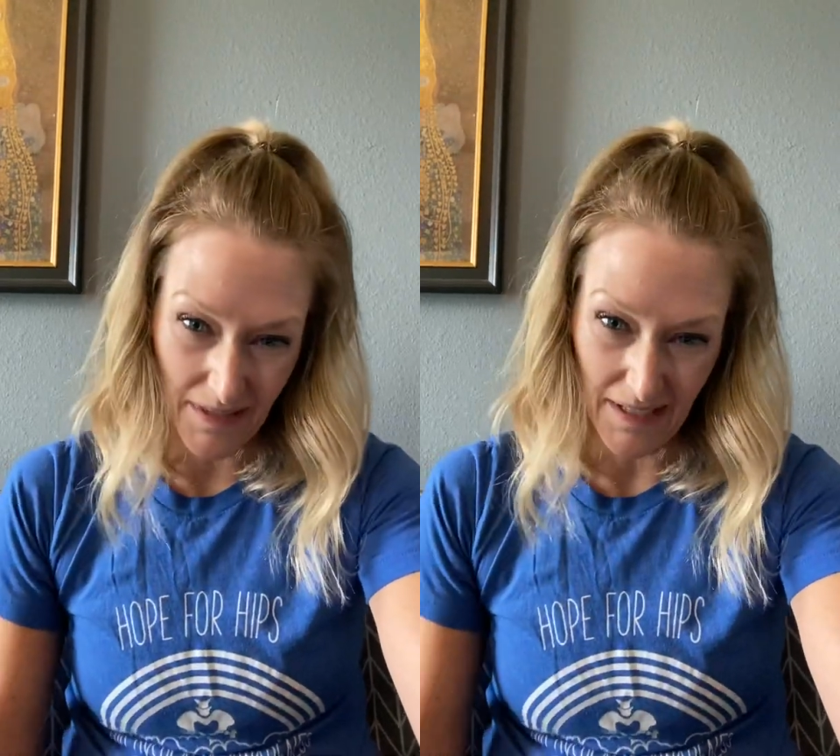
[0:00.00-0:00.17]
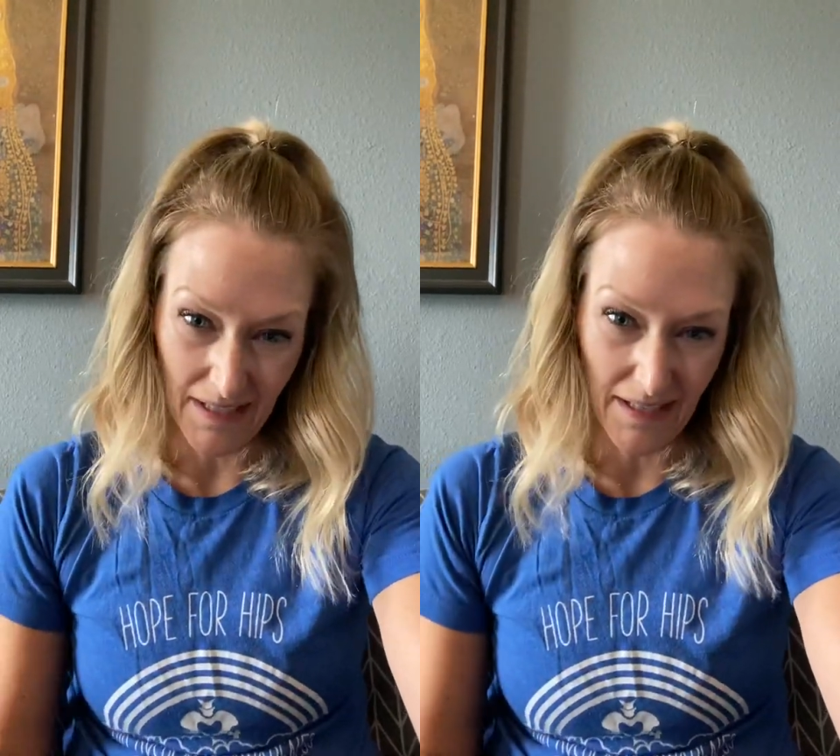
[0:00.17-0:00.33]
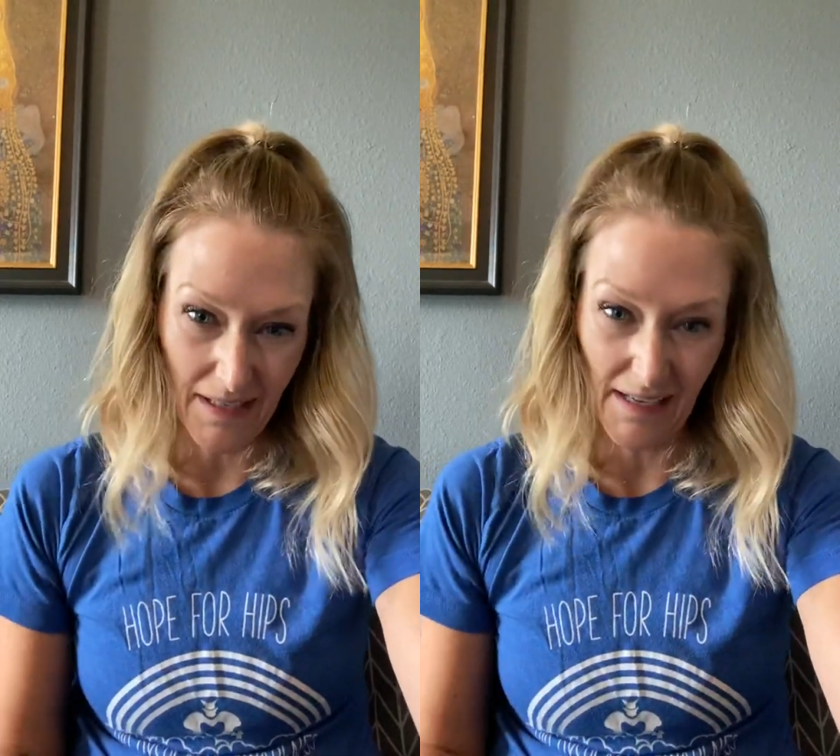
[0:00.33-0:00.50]

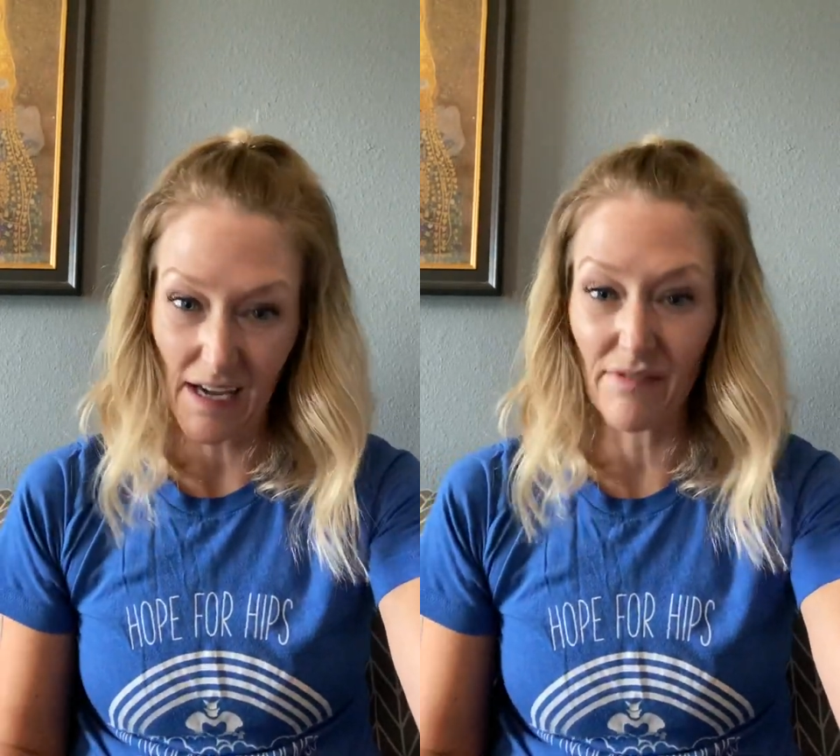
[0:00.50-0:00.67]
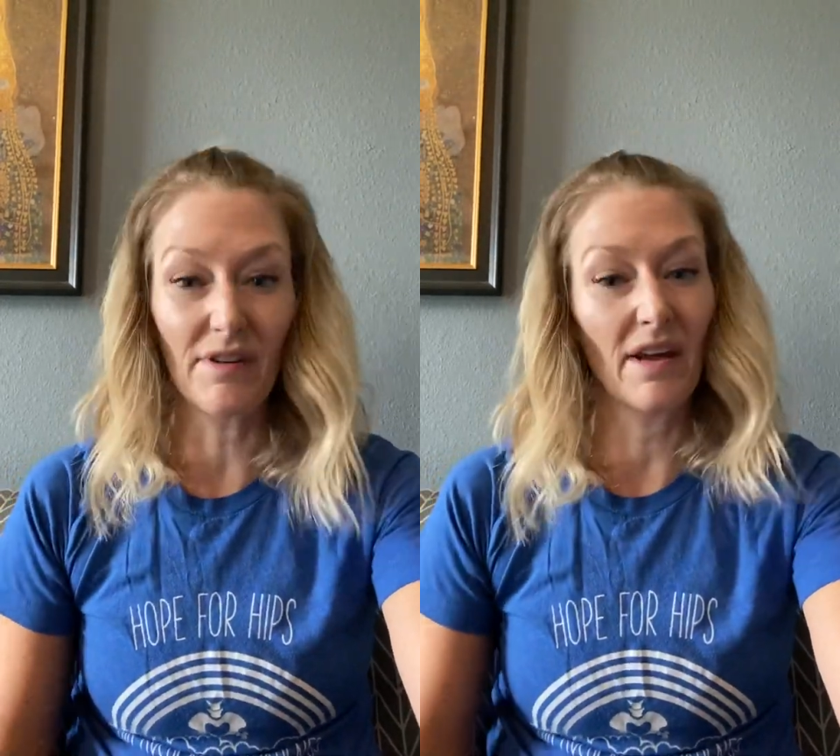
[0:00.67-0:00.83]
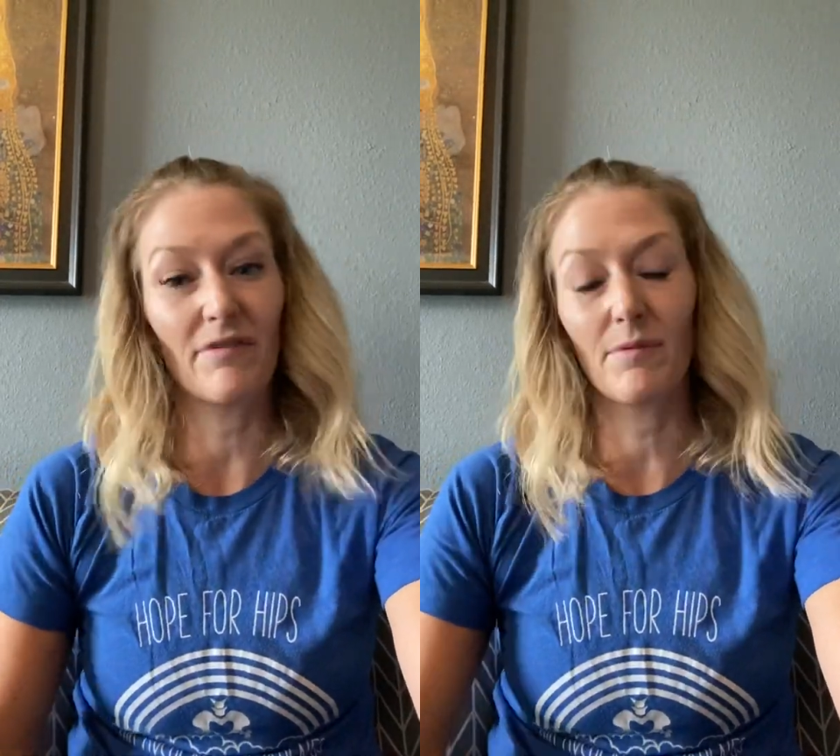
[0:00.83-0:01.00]
I've
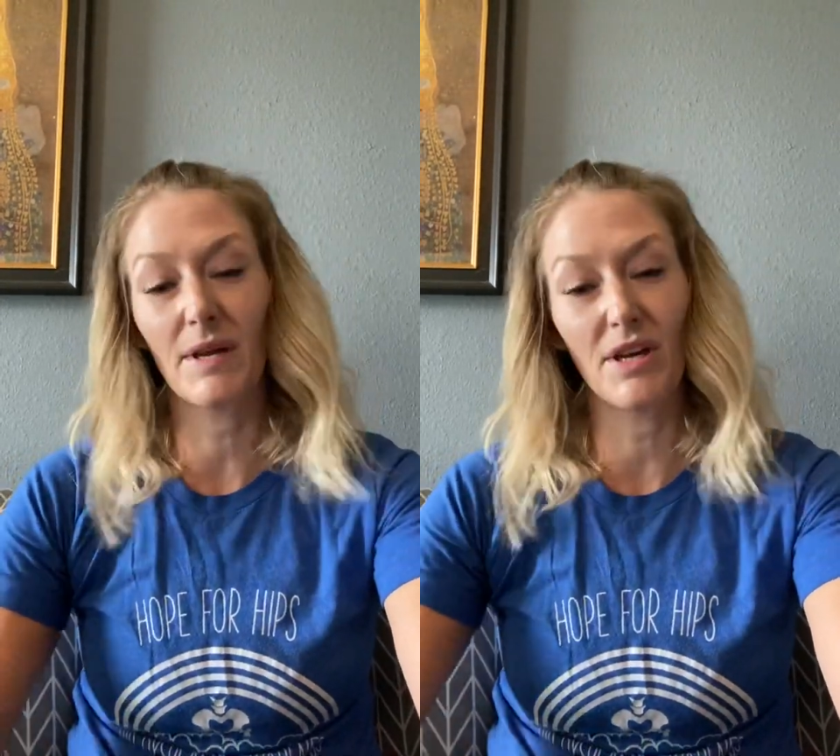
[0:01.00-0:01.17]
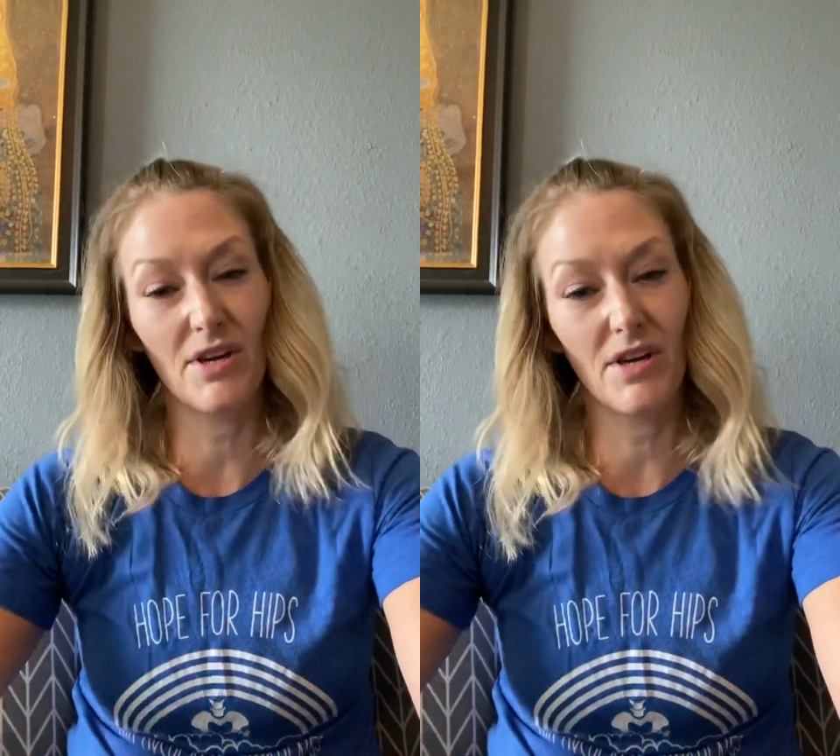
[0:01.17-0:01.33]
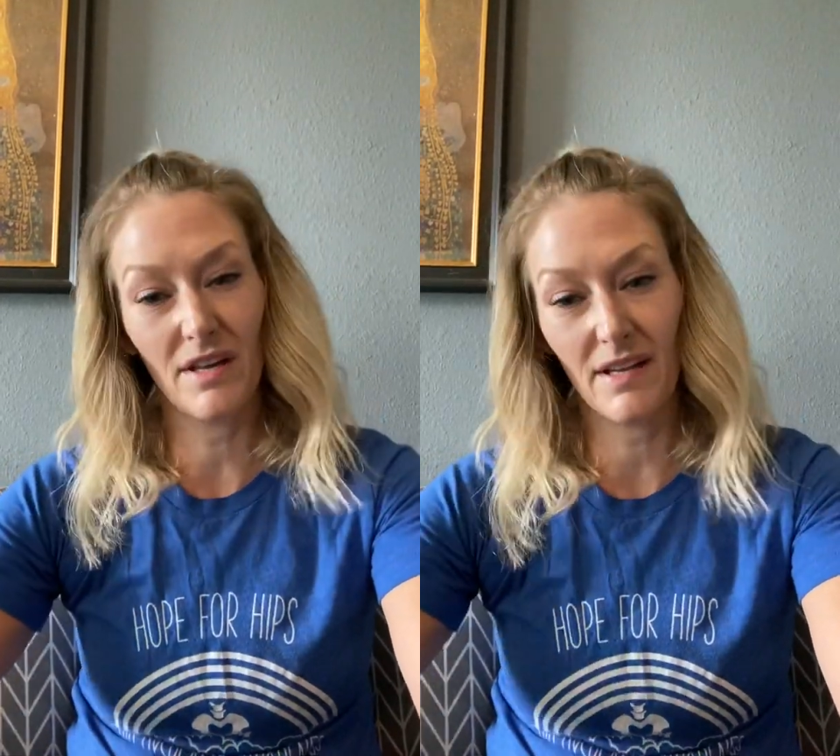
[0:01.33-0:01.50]
never been
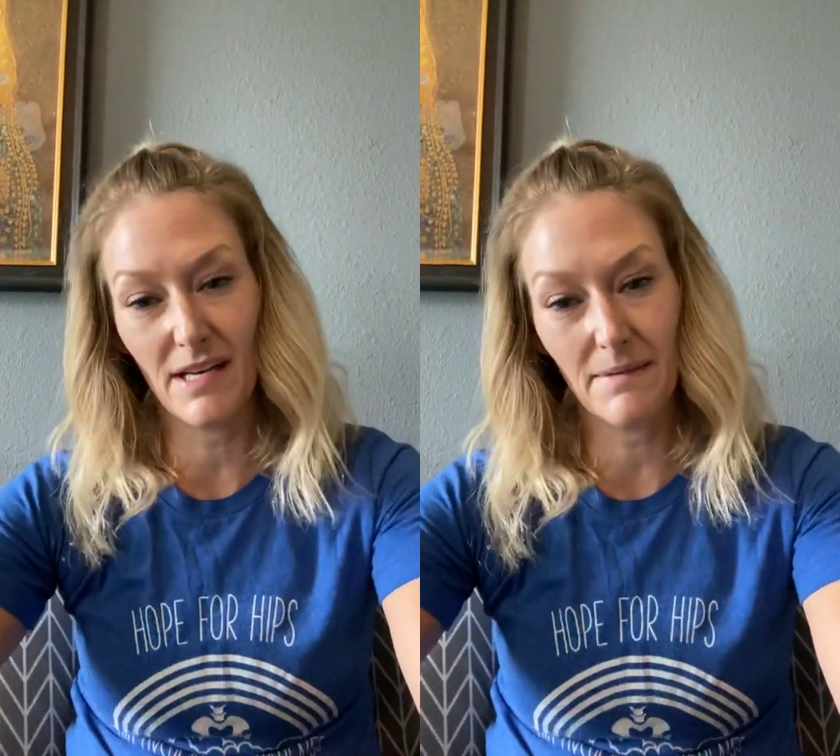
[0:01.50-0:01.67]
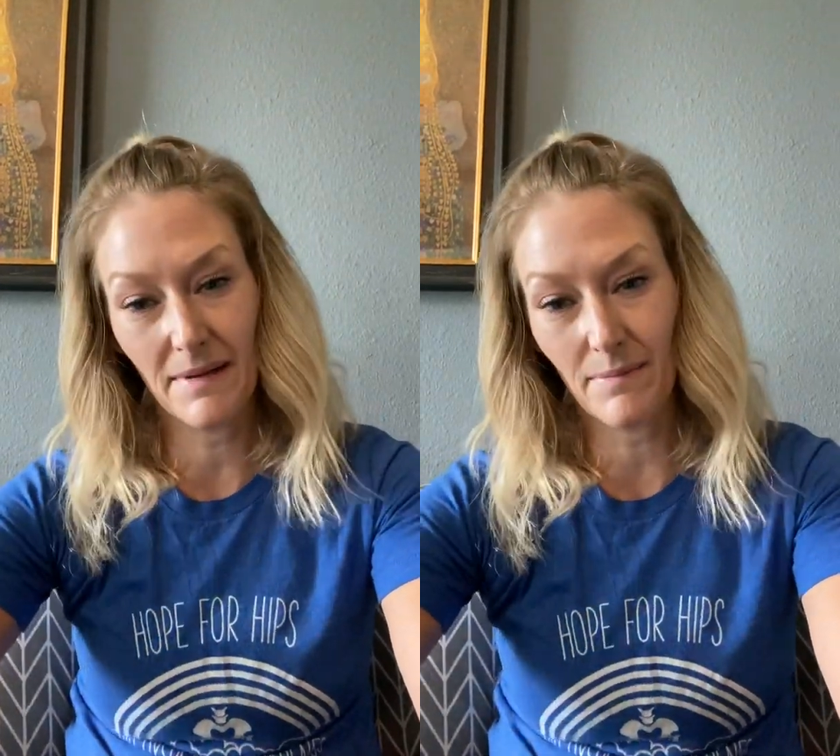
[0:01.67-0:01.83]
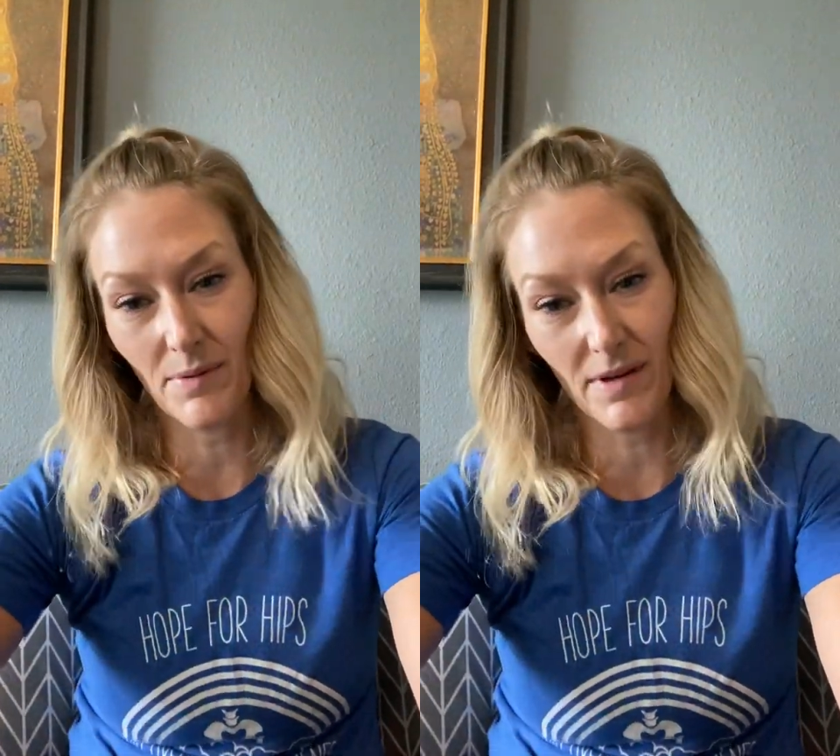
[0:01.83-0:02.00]
good at letting
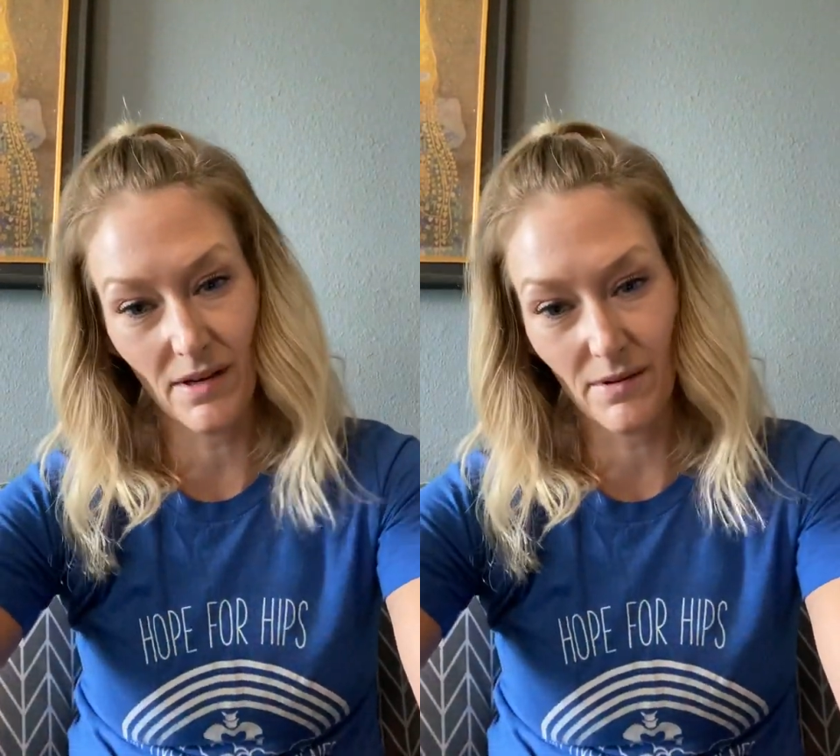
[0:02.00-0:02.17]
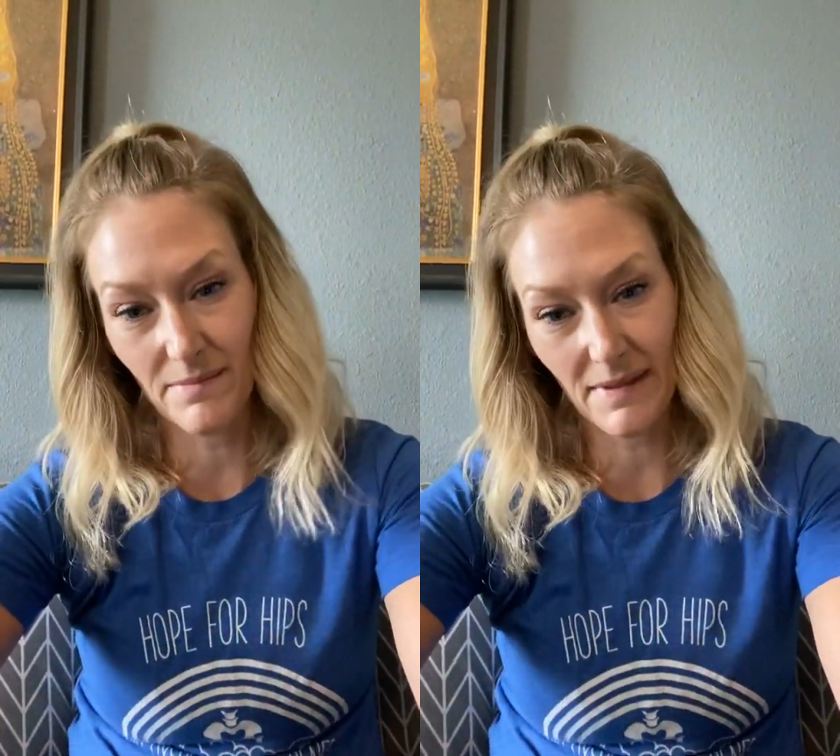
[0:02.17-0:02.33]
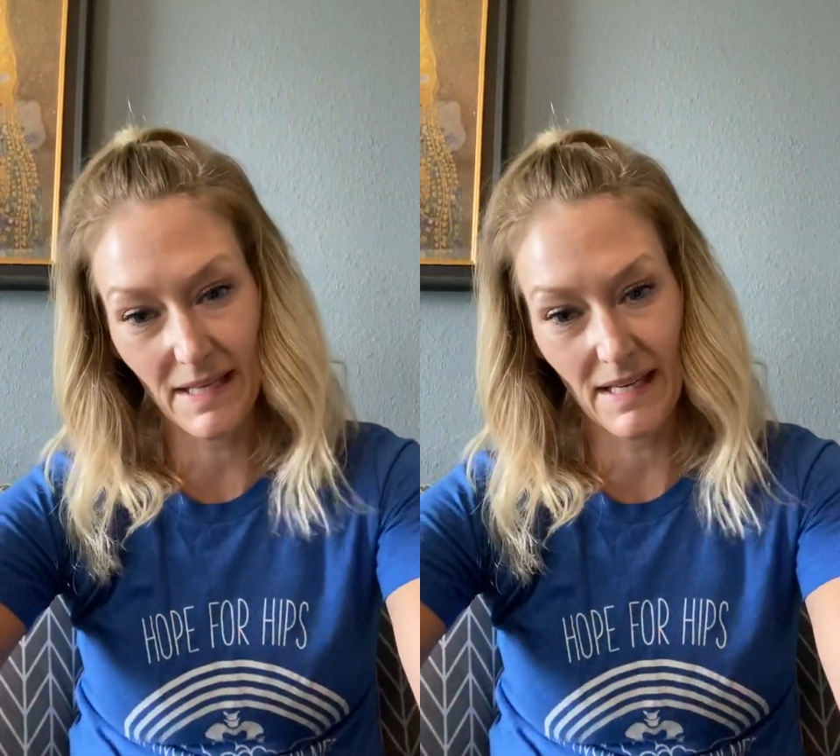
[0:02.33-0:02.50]
people help
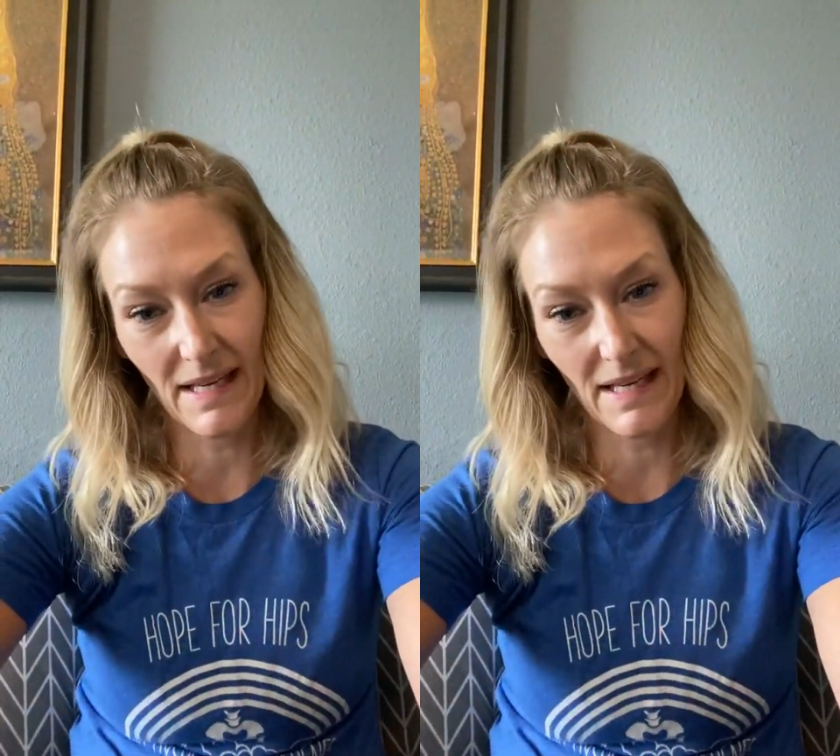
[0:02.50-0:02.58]
me.